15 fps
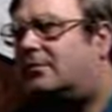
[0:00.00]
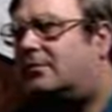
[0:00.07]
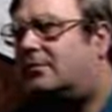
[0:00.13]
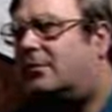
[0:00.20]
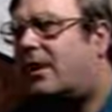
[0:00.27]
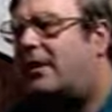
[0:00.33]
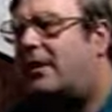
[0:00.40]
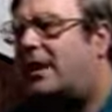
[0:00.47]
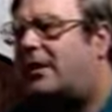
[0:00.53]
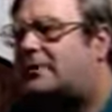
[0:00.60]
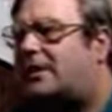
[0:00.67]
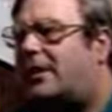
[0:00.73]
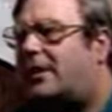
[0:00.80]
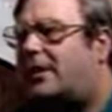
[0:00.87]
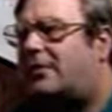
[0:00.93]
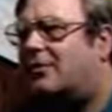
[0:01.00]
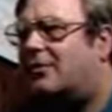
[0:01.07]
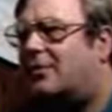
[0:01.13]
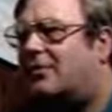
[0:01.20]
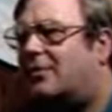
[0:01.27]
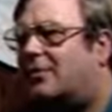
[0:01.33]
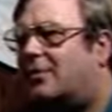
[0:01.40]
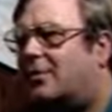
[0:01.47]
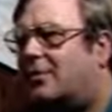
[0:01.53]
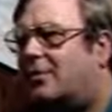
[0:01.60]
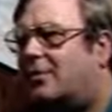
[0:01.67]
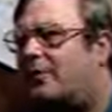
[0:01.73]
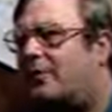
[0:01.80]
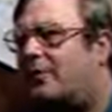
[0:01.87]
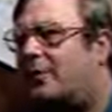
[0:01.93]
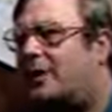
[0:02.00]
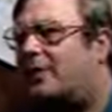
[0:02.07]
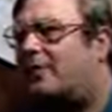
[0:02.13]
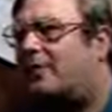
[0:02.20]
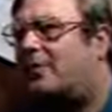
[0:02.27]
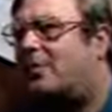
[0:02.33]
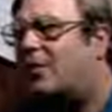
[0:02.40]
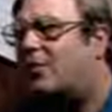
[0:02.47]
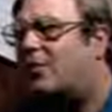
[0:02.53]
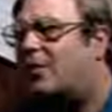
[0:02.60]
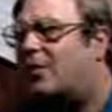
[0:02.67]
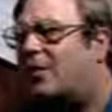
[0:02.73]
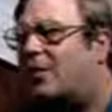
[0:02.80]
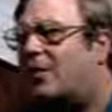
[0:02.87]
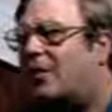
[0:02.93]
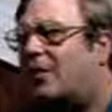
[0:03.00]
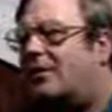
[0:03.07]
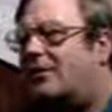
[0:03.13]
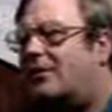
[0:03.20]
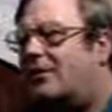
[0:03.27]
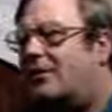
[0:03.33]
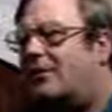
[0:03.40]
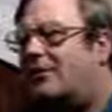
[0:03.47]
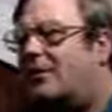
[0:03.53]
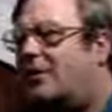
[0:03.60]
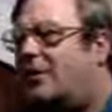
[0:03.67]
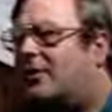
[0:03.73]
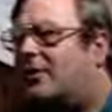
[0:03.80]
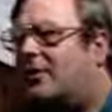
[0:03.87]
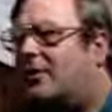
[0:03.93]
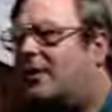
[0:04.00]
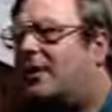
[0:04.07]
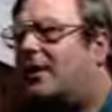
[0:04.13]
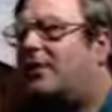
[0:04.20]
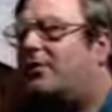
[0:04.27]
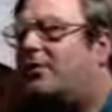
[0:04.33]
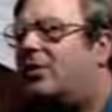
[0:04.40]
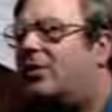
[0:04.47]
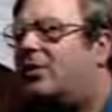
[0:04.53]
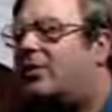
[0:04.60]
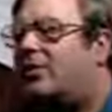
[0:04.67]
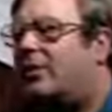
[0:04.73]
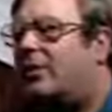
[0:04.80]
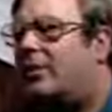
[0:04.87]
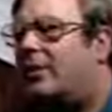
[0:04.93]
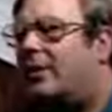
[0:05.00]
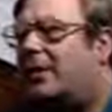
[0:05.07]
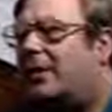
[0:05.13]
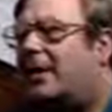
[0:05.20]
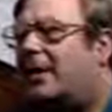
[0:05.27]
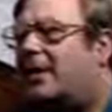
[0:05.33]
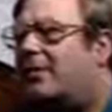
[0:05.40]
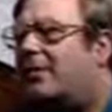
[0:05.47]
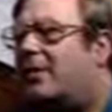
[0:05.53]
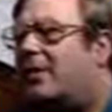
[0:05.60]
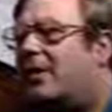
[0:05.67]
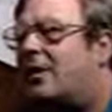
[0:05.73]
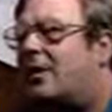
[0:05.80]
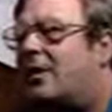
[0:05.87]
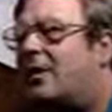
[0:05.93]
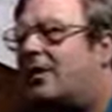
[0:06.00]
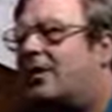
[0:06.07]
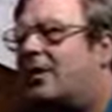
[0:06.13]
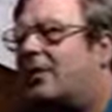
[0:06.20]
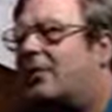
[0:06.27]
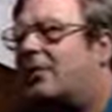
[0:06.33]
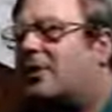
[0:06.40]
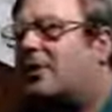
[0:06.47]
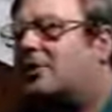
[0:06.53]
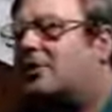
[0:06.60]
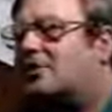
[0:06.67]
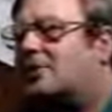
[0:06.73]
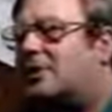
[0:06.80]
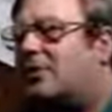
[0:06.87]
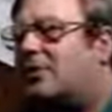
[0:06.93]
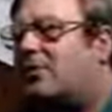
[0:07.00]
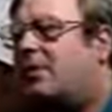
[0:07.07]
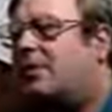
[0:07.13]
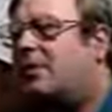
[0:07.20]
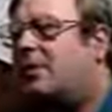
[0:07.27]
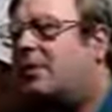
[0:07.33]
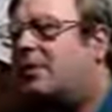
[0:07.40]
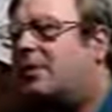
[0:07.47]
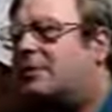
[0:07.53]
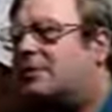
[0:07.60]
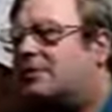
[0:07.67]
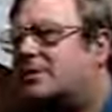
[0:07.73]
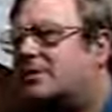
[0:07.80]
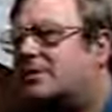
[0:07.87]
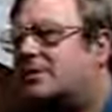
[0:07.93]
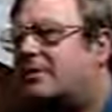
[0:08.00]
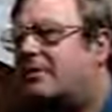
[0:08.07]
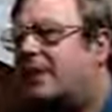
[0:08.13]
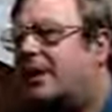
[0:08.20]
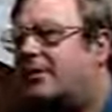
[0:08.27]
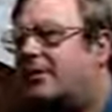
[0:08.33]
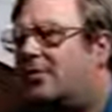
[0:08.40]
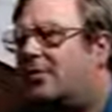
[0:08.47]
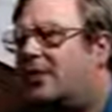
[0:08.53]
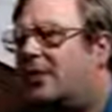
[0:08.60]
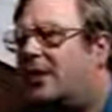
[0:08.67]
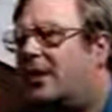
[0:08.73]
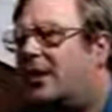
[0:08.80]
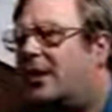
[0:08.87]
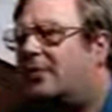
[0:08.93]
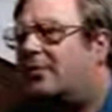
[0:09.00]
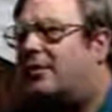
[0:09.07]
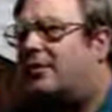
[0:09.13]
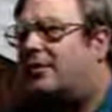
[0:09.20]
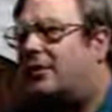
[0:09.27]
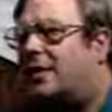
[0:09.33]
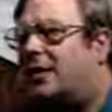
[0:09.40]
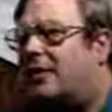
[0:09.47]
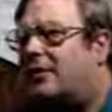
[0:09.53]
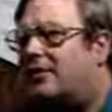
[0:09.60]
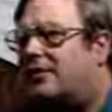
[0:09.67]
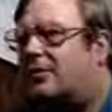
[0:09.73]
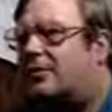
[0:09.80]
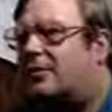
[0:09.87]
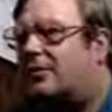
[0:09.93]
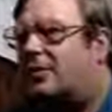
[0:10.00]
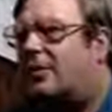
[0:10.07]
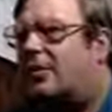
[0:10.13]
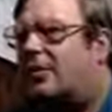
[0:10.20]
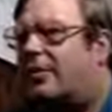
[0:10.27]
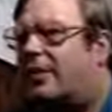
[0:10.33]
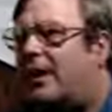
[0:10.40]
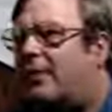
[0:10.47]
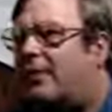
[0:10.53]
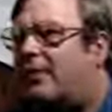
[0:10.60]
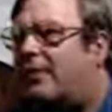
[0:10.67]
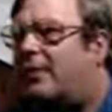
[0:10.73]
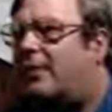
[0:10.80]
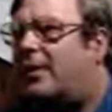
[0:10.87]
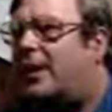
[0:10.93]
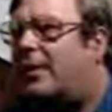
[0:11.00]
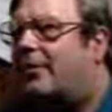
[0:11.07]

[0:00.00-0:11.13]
Yeah, the Haitian connection is proven to be, of course, totally false. And if you look at the Caribbean now, the other countries in the Caribbean are just as infected with AIDS as the Haitians. So that was somehow,